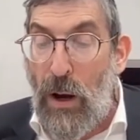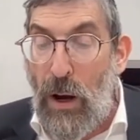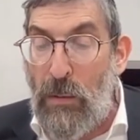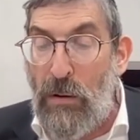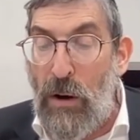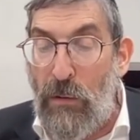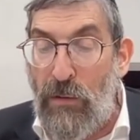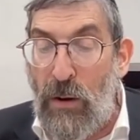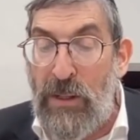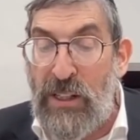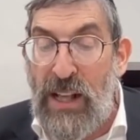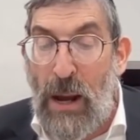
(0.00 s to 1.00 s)
Oma Rava,
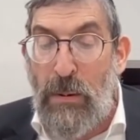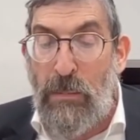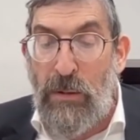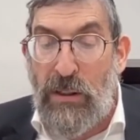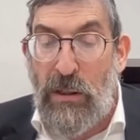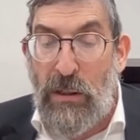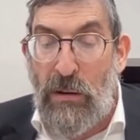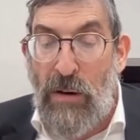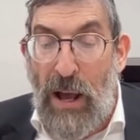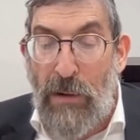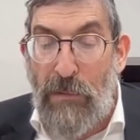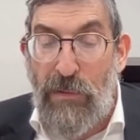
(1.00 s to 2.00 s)
Mistava Milsa de
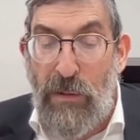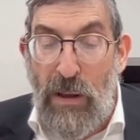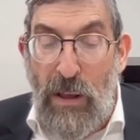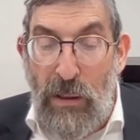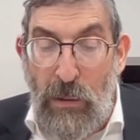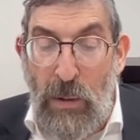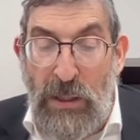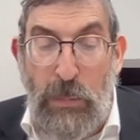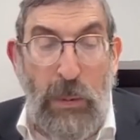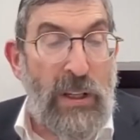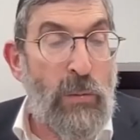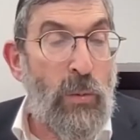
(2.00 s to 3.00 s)
Rav. It must
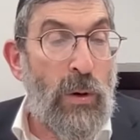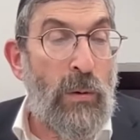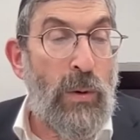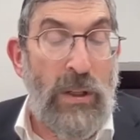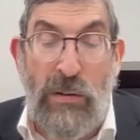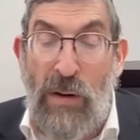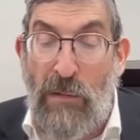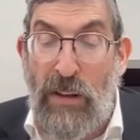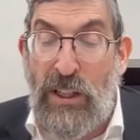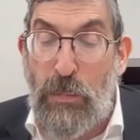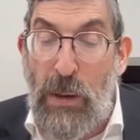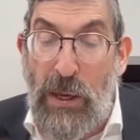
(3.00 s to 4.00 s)
be the words of Rav
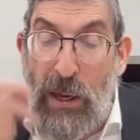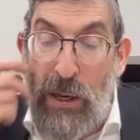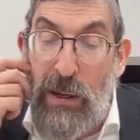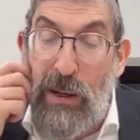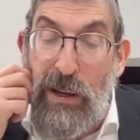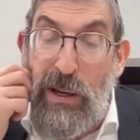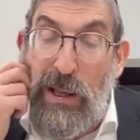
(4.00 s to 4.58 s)
is speaking.